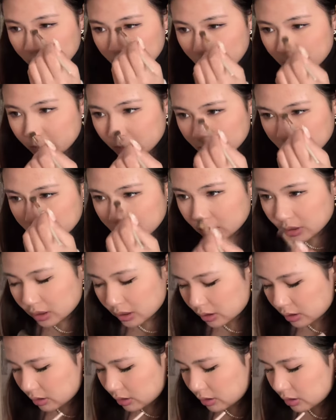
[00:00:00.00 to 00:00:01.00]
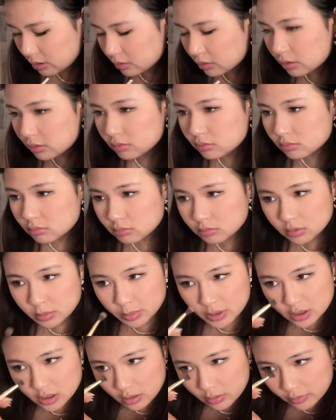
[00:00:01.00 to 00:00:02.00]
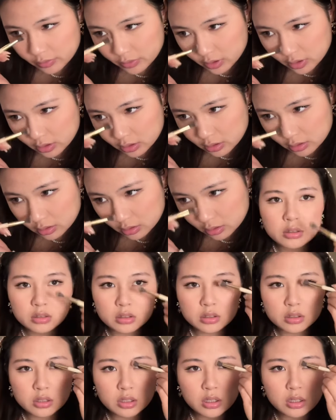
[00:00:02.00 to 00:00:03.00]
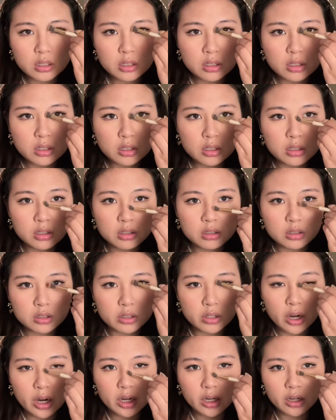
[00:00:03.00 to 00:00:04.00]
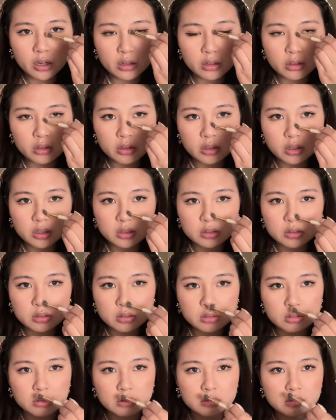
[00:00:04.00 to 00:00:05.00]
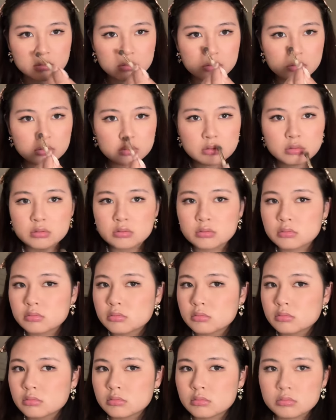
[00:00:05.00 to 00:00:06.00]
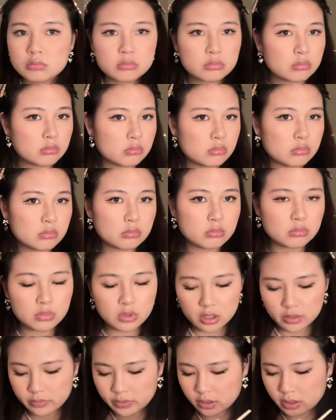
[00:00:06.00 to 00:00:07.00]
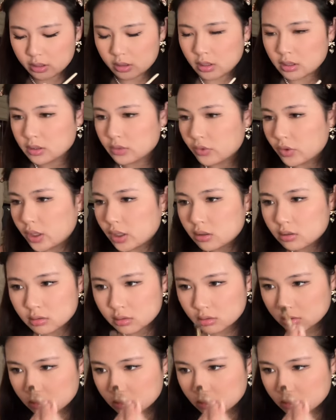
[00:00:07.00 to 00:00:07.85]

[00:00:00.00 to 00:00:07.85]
maybe I'll do it later. I don't know, depends how I'm feeling. Just kind of drag it across your nose. I feel like that's fine.